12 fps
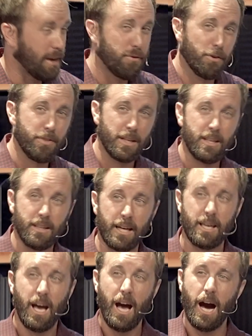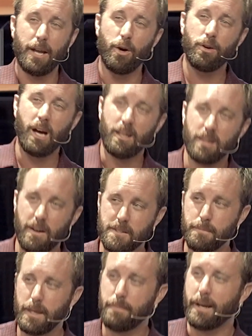man, if you're thinking, like, I know God
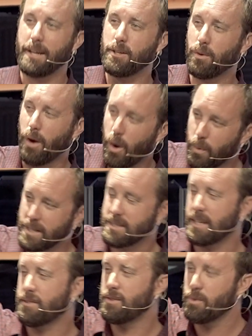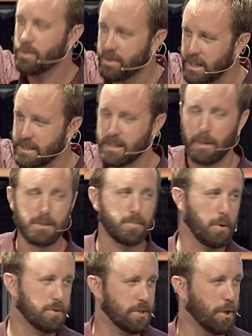loves me, but I don't always, like, do the things that I'm
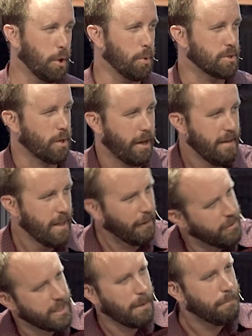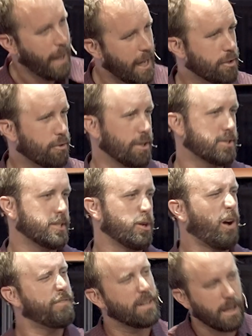supposed to do, and so I, I feel like a bad Christian, or
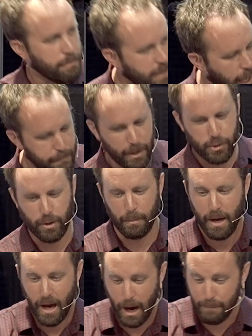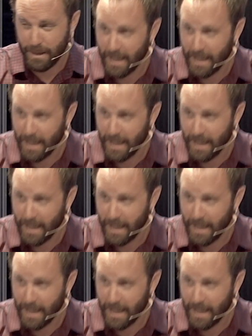I feel like I'm not measuring up. Um,